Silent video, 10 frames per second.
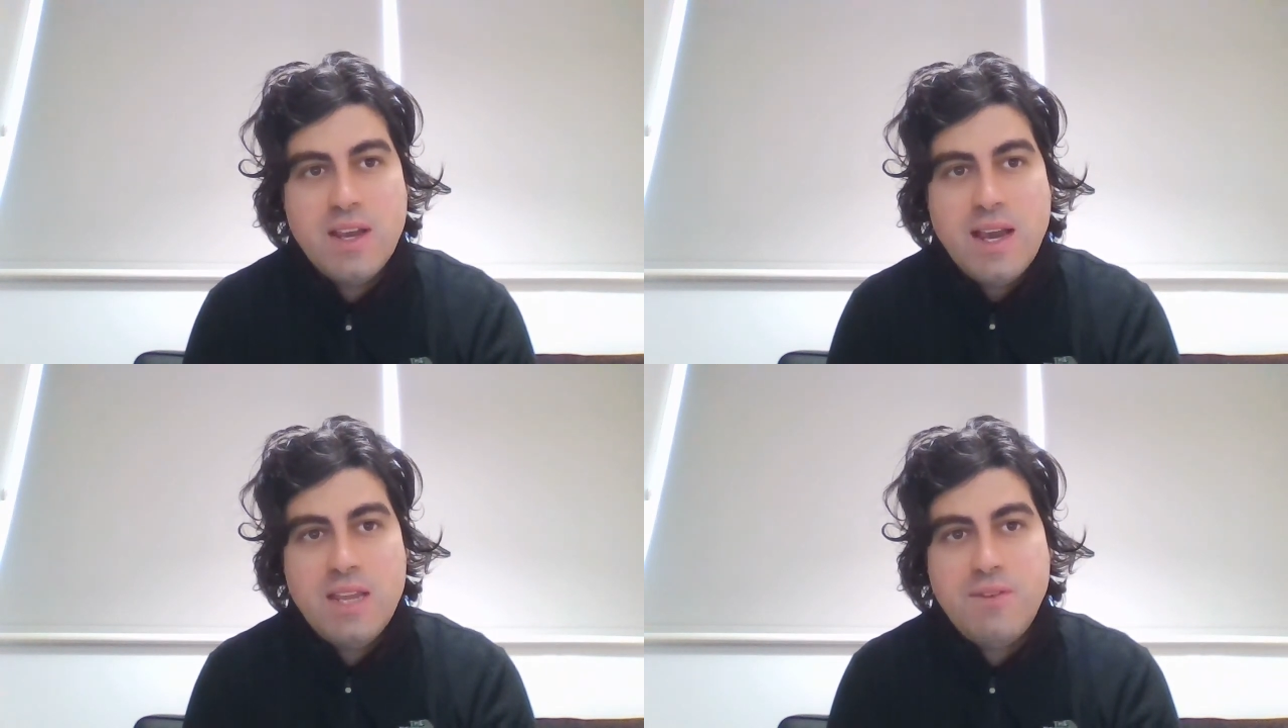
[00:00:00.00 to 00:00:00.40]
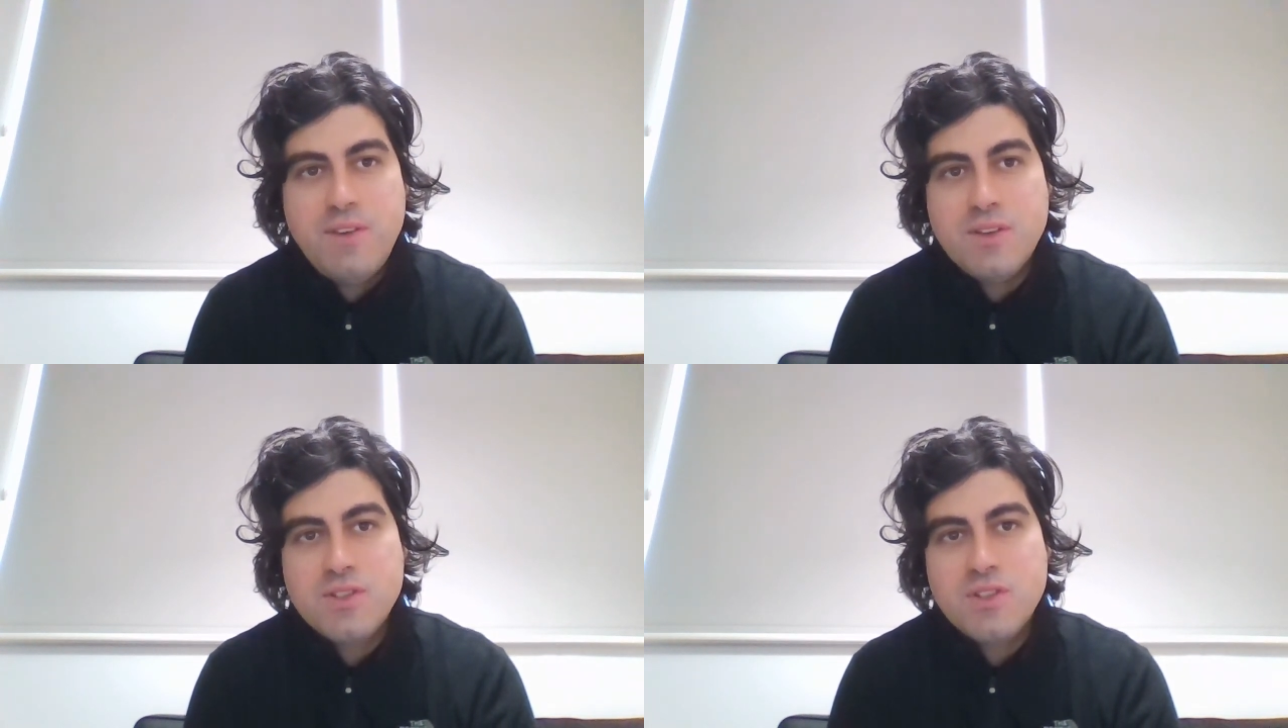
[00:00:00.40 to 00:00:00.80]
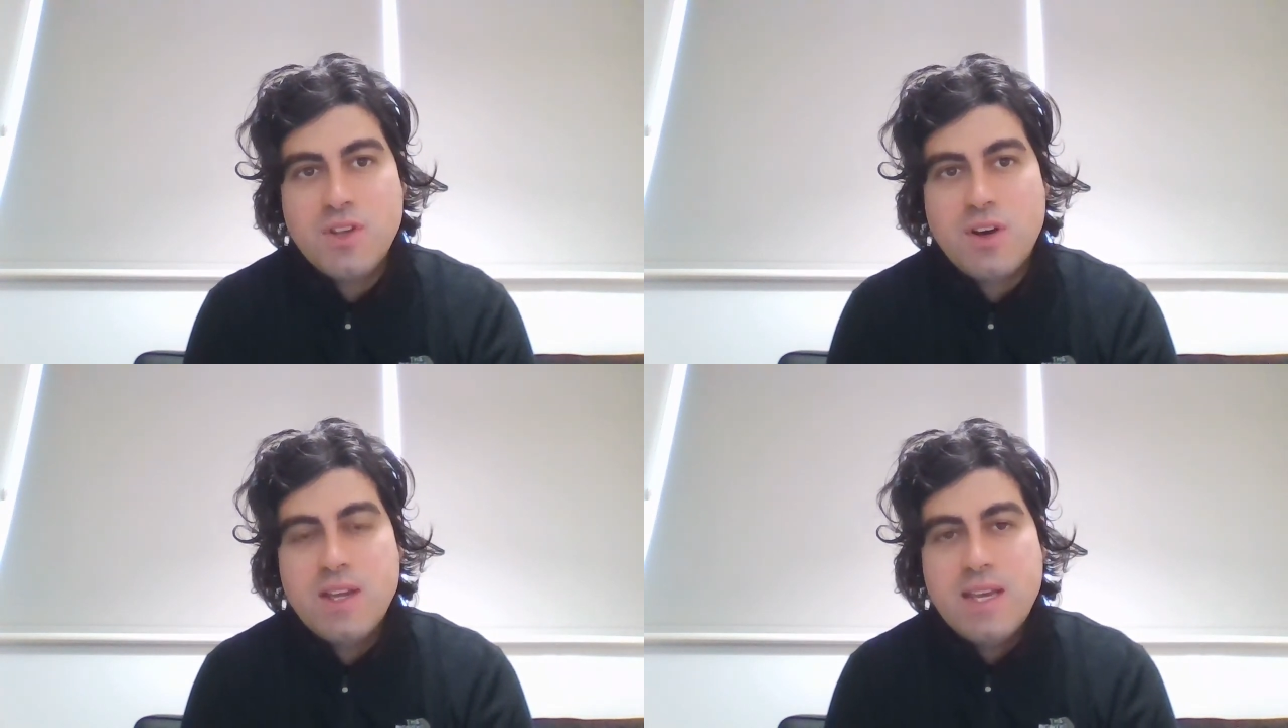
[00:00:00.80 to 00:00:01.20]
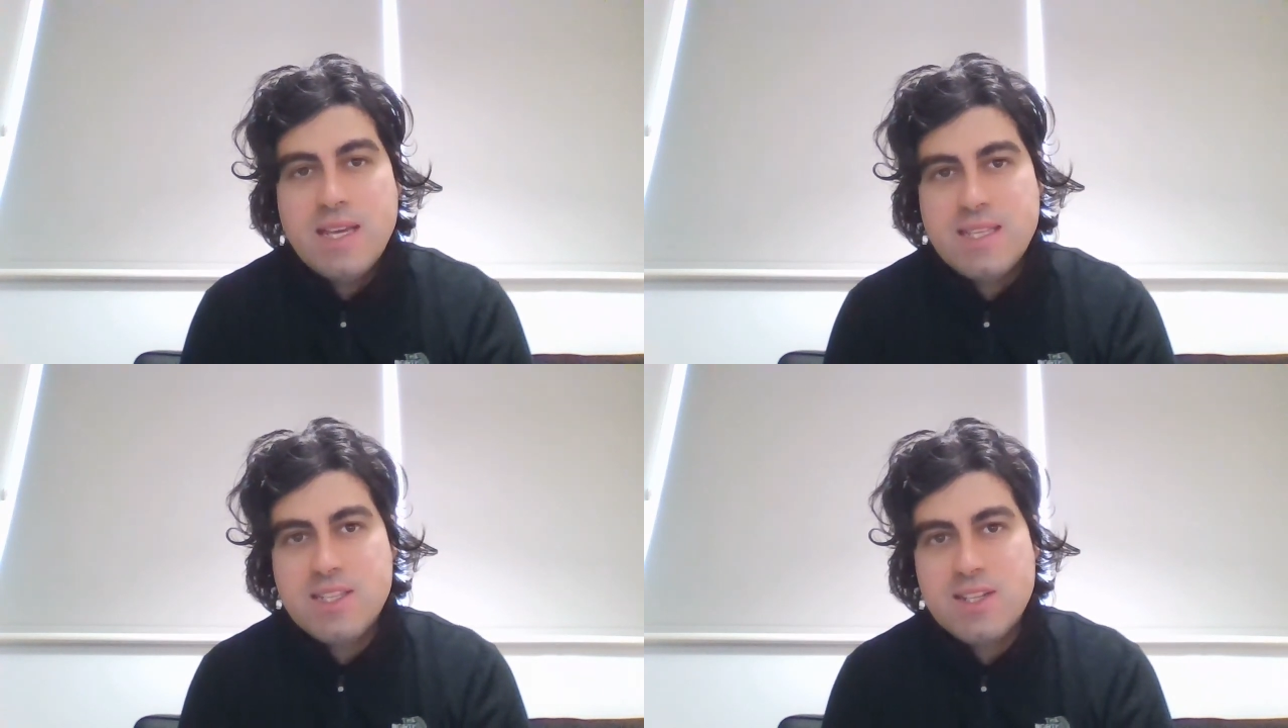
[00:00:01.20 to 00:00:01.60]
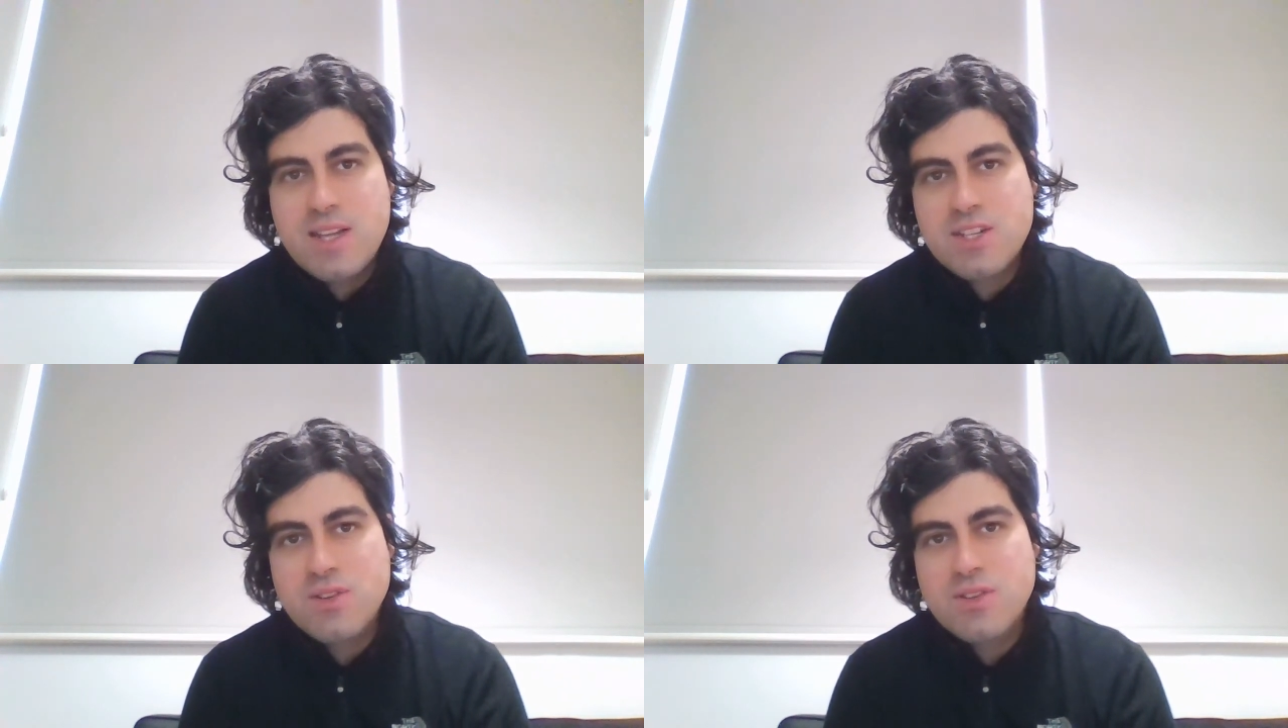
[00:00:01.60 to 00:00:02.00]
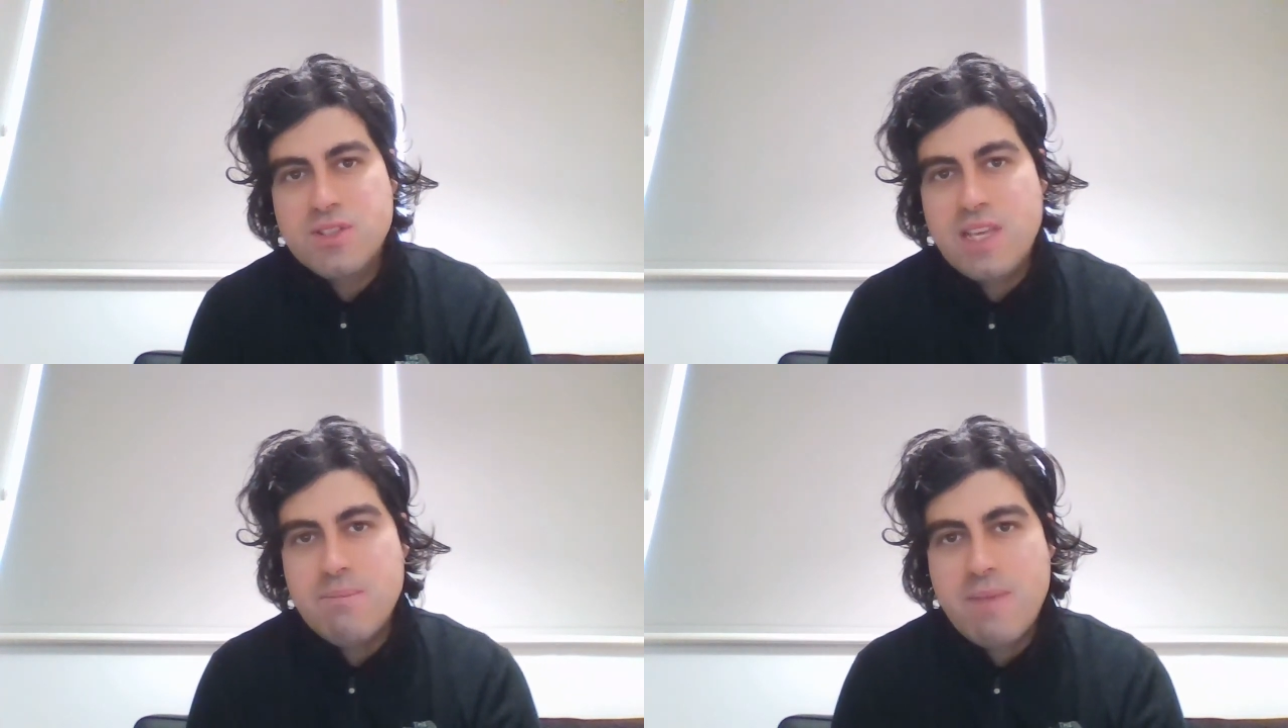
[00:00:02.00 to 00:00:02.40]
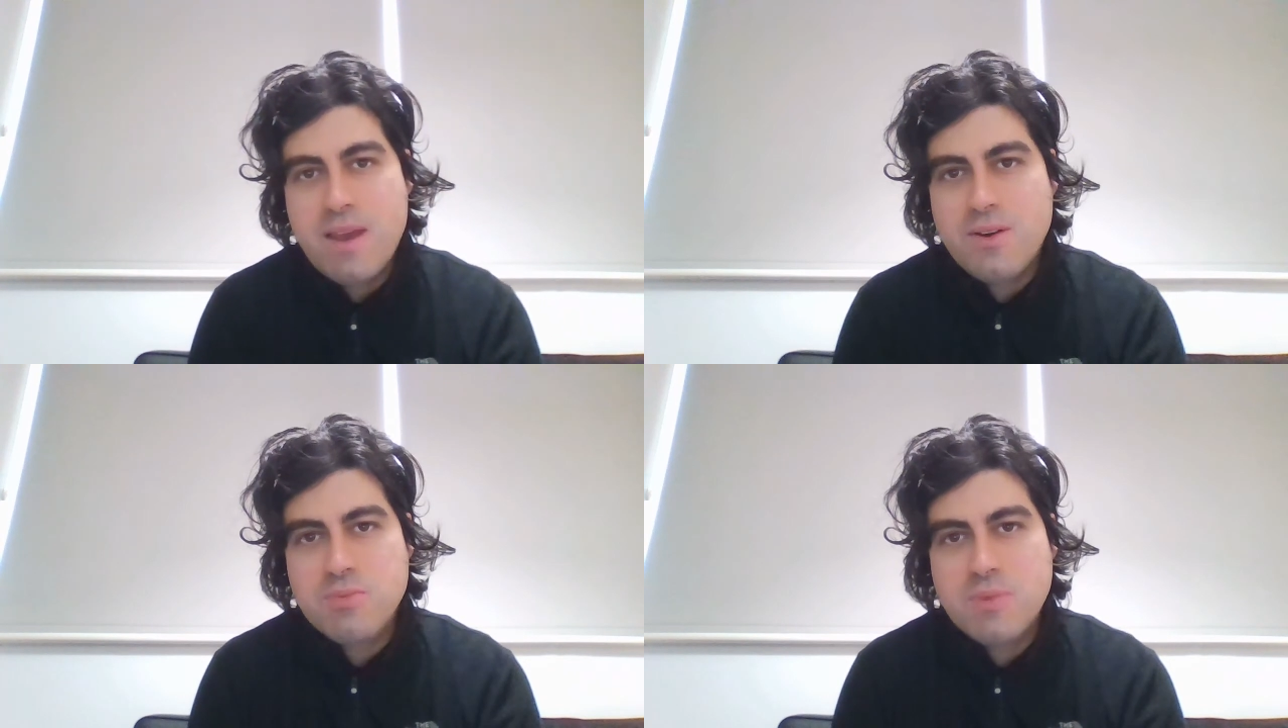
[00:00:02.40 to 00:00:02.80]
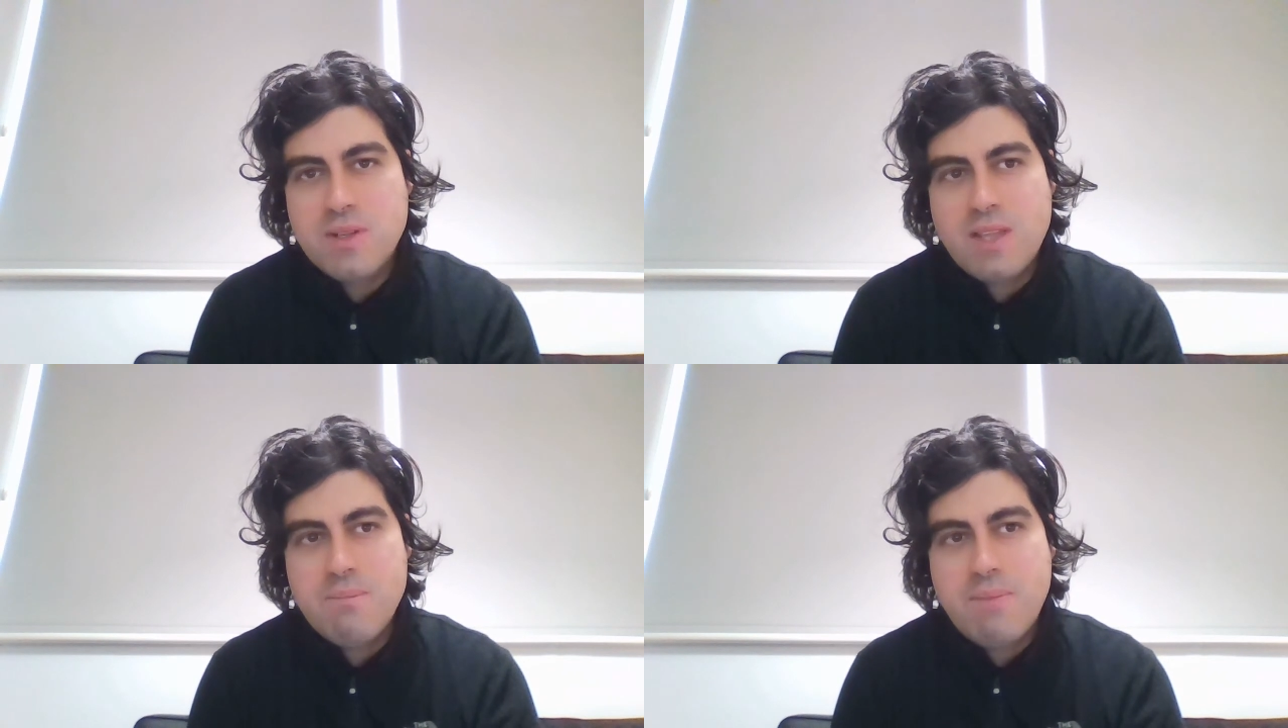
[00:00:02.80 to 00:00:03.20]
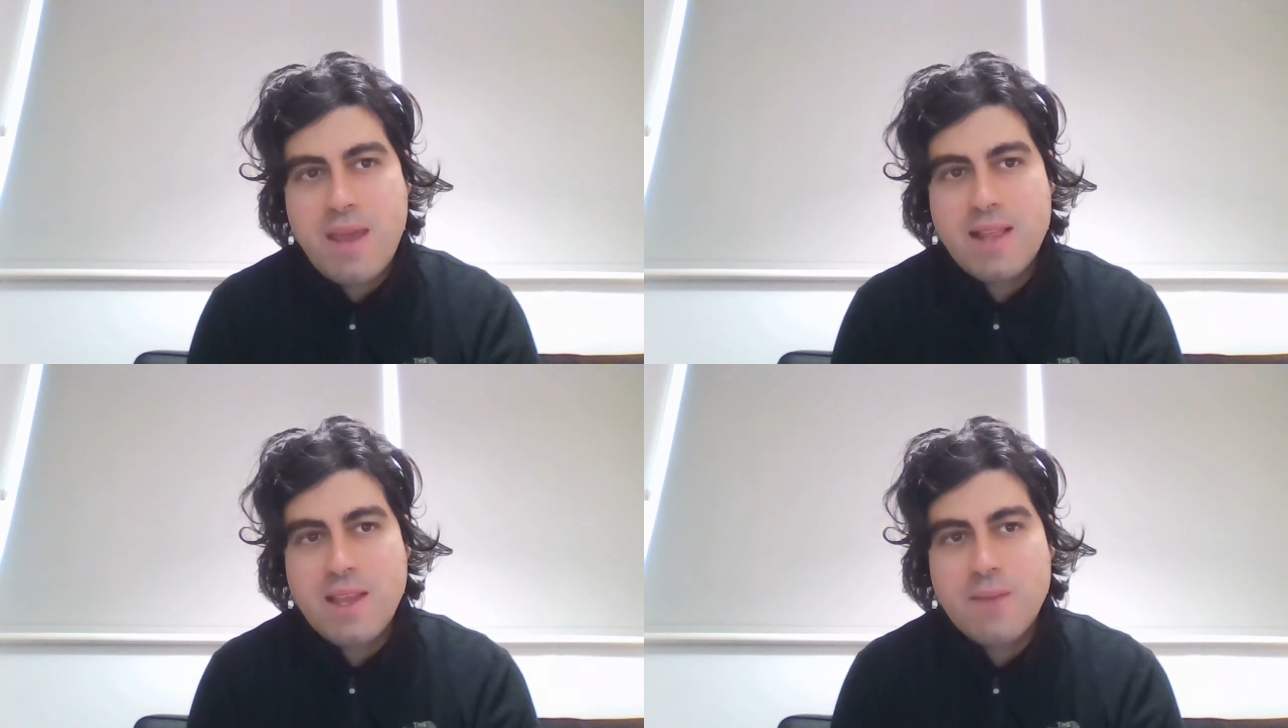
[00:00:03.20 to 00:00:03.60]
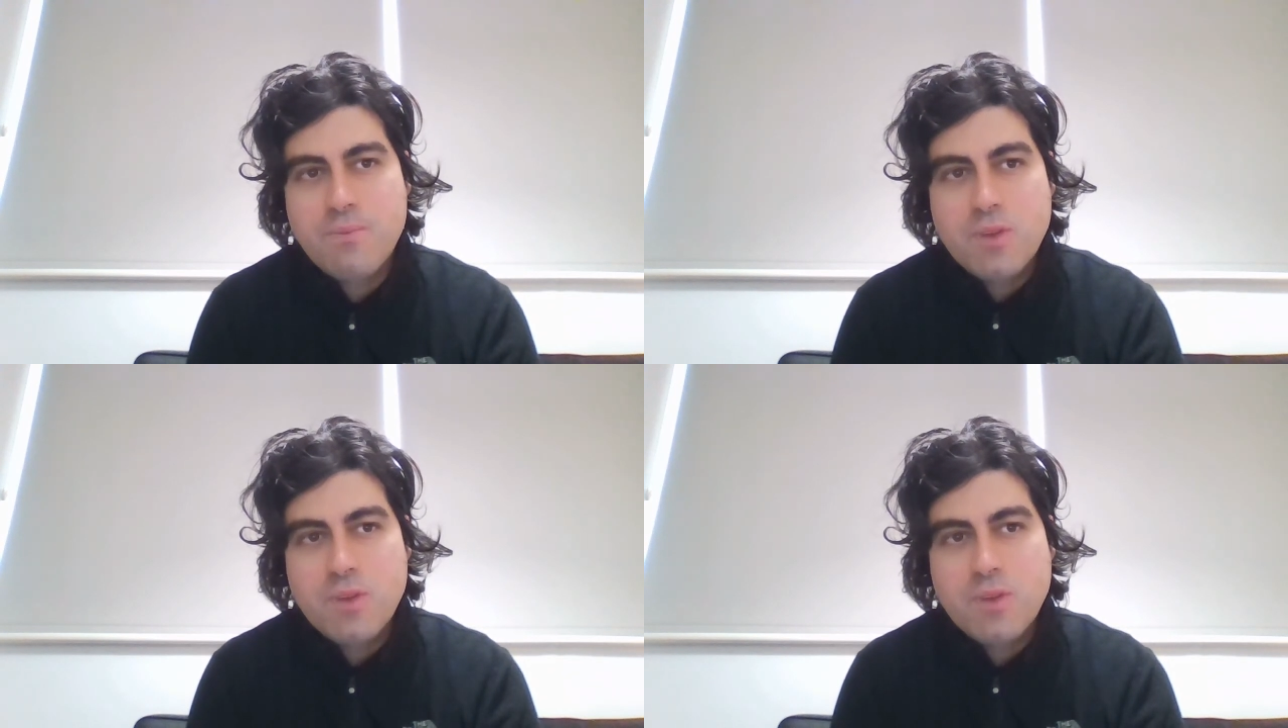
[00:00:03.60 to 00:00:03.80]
and if he does not, his international teammate Osman Dembele,